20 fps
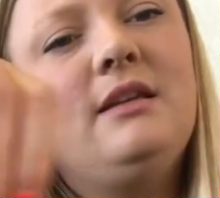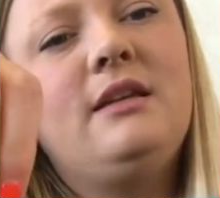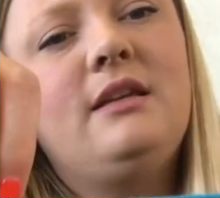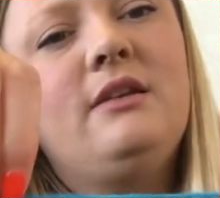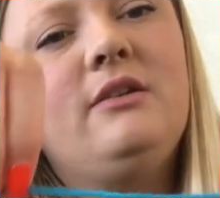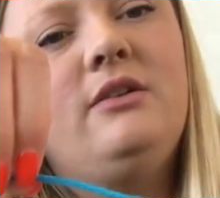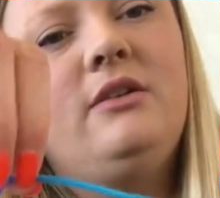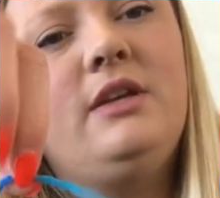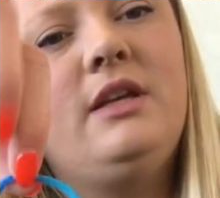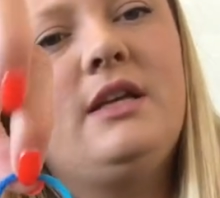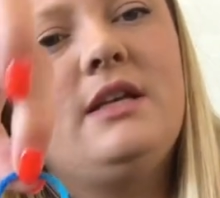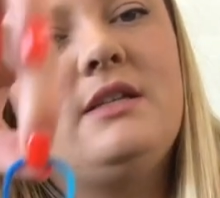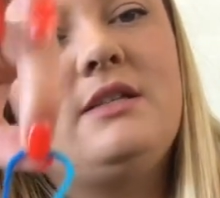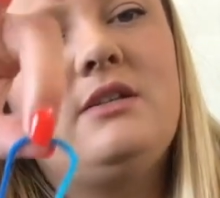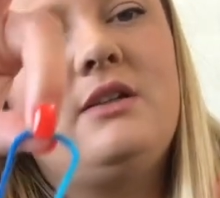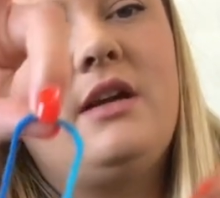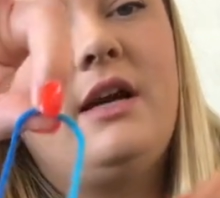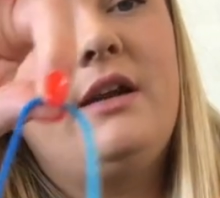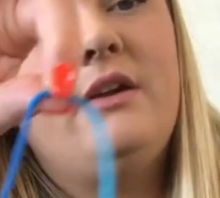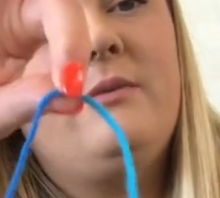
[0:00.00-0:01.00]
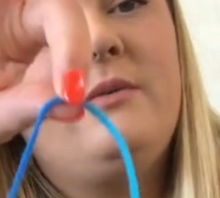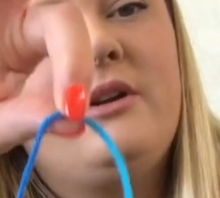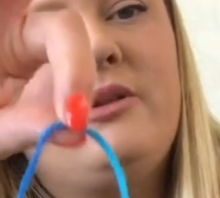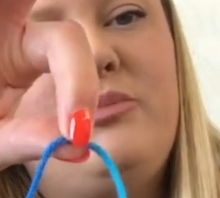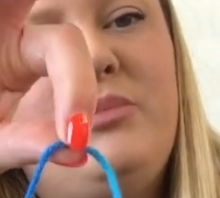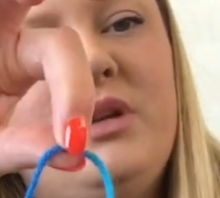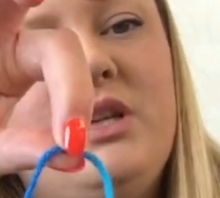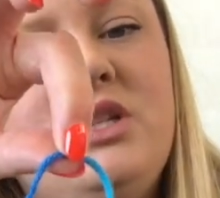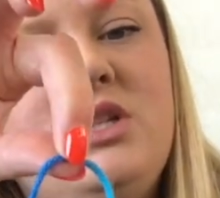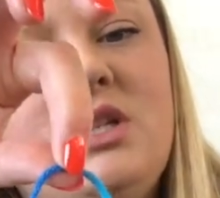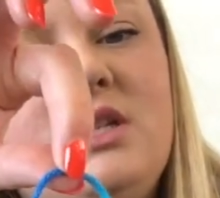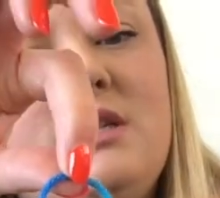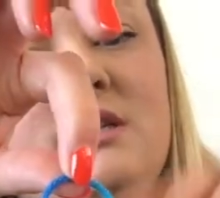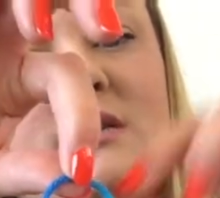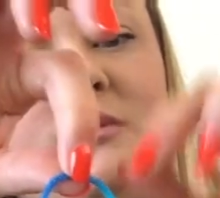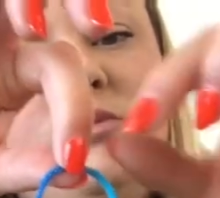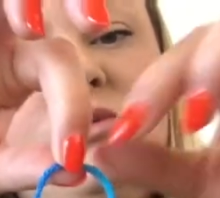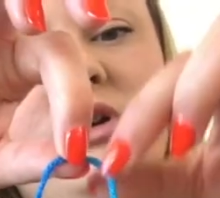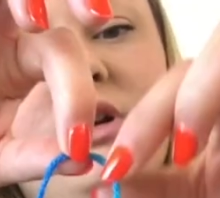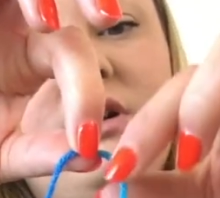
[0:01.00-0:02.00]
the needle is you kind of want to pinch it
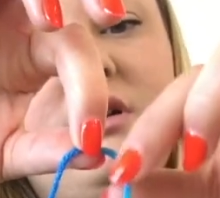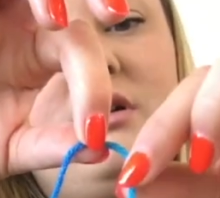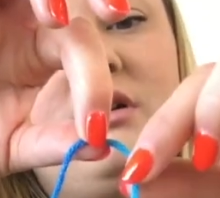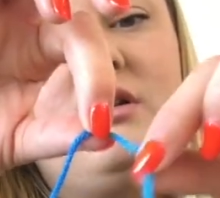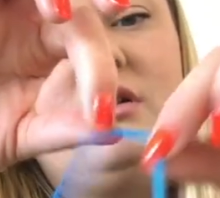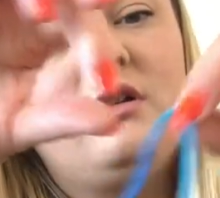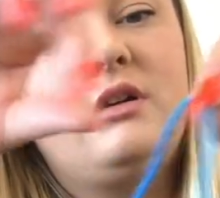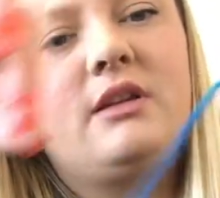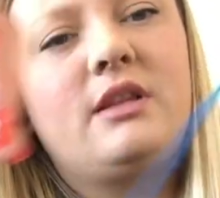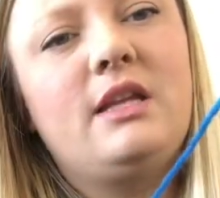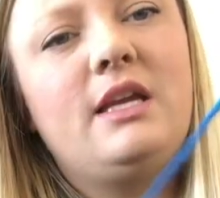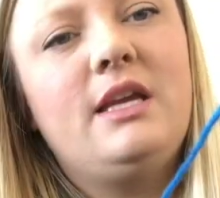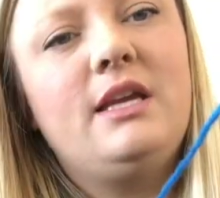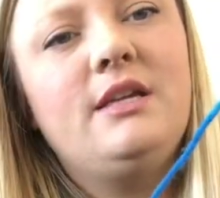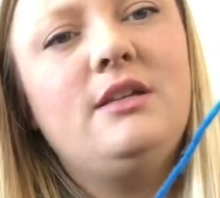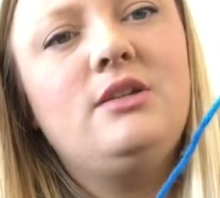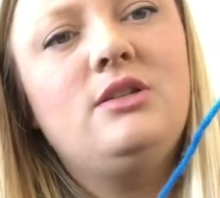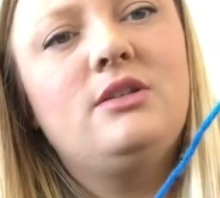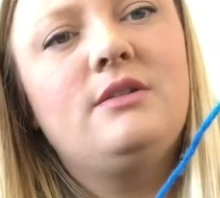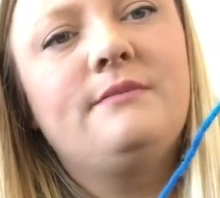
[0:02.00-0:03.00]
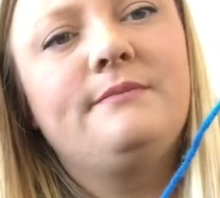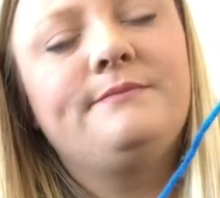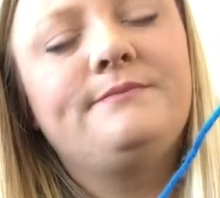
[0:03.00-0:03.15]
somewhere along the edge.